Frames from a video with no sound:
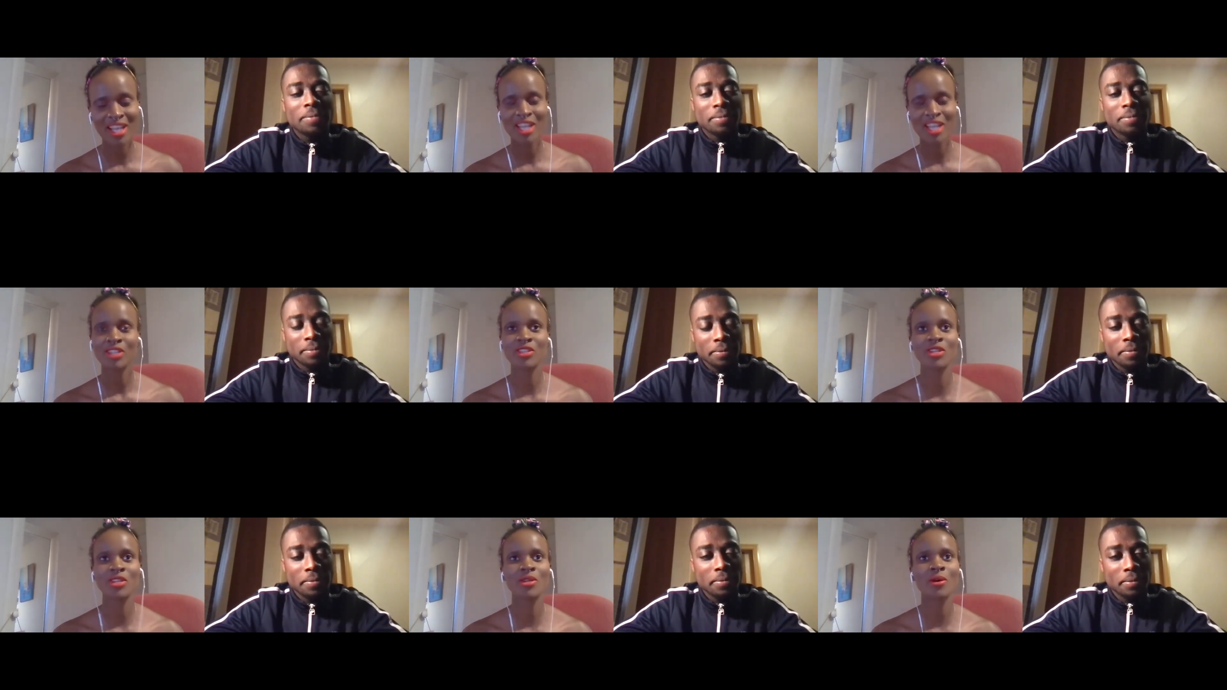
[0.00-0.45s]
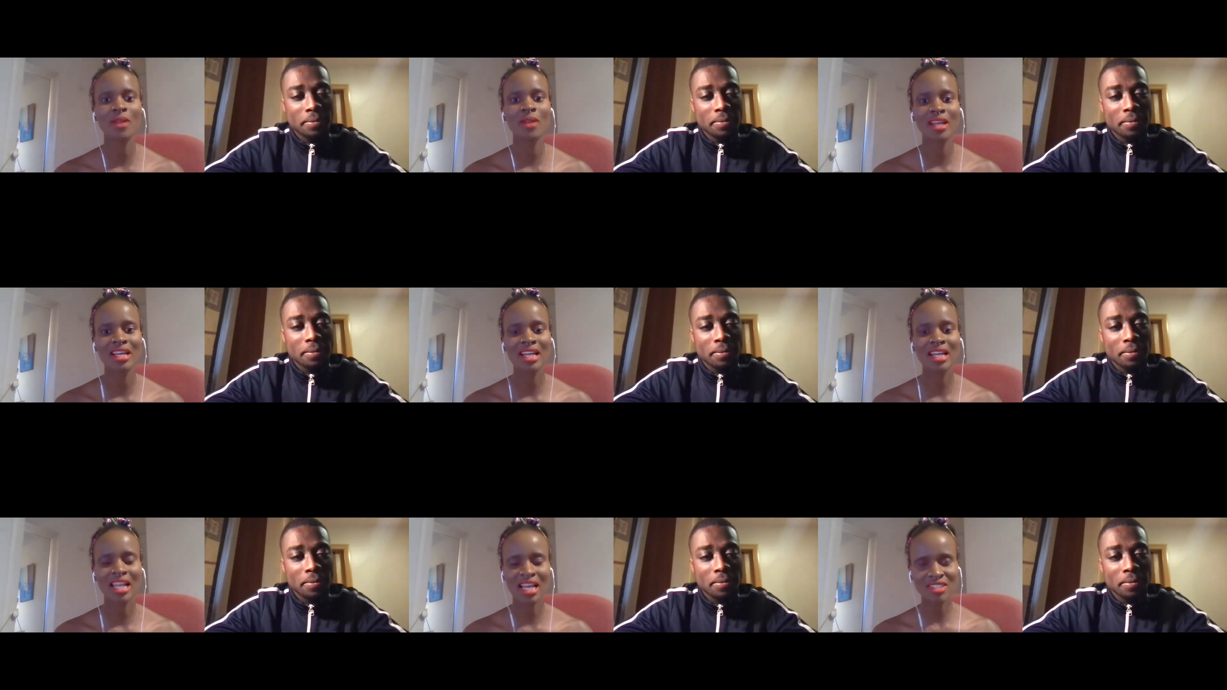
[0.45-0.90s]
Speaker 1: Do you know,
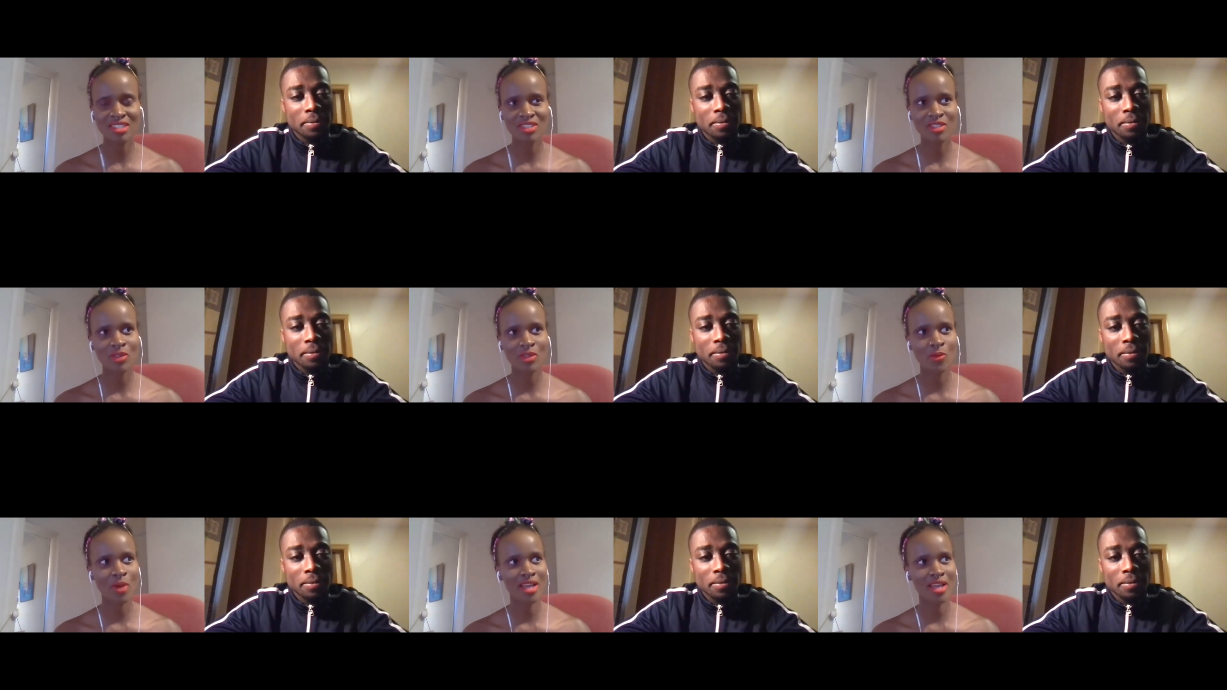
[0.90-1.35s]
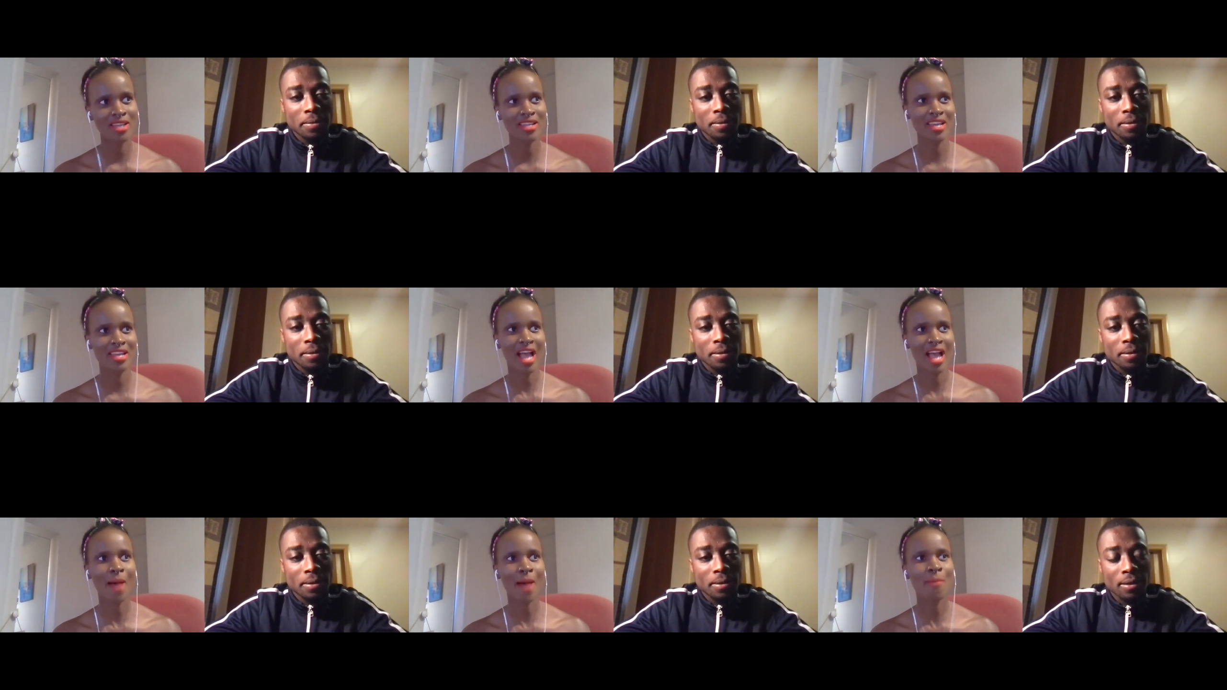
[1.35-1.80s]
like last year when it
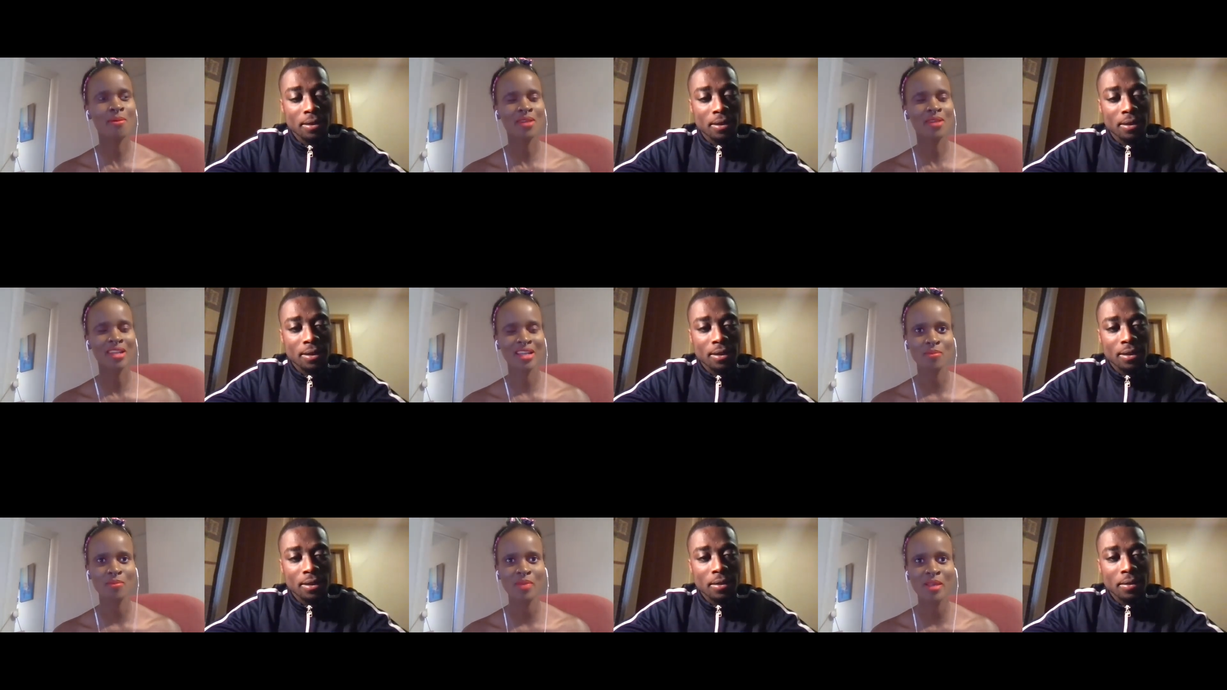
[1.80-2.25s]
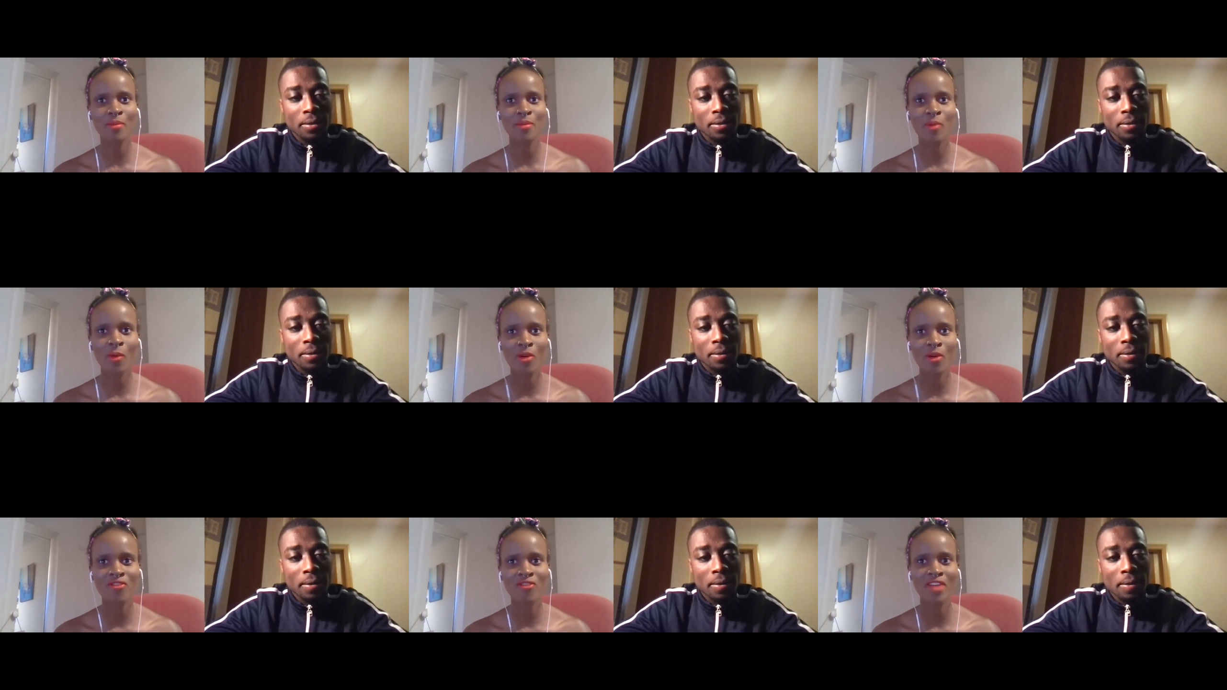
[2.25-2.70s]
happened, like people
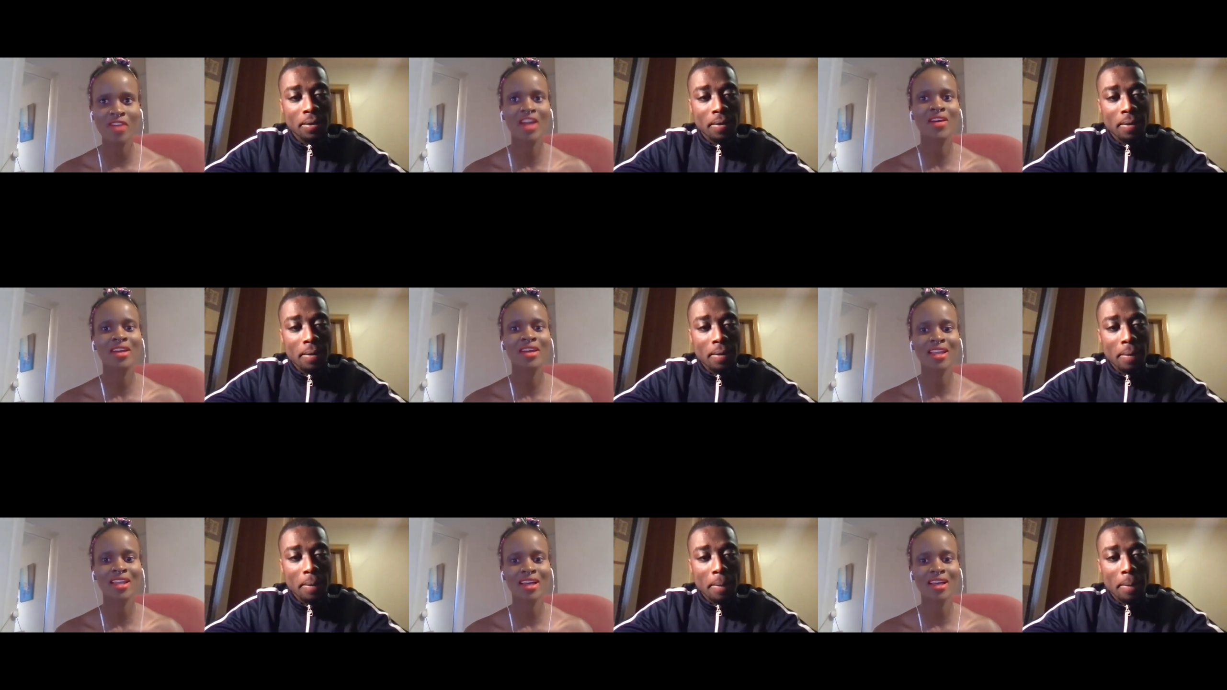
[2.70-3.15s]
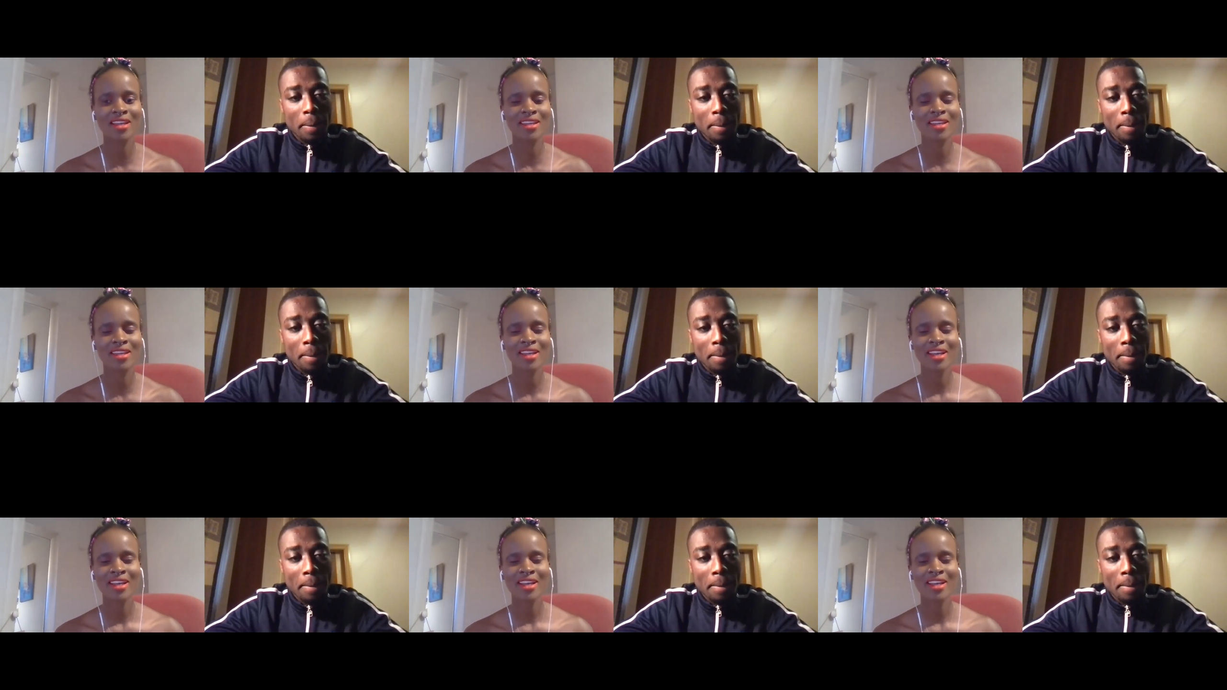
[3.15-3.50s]
were very like,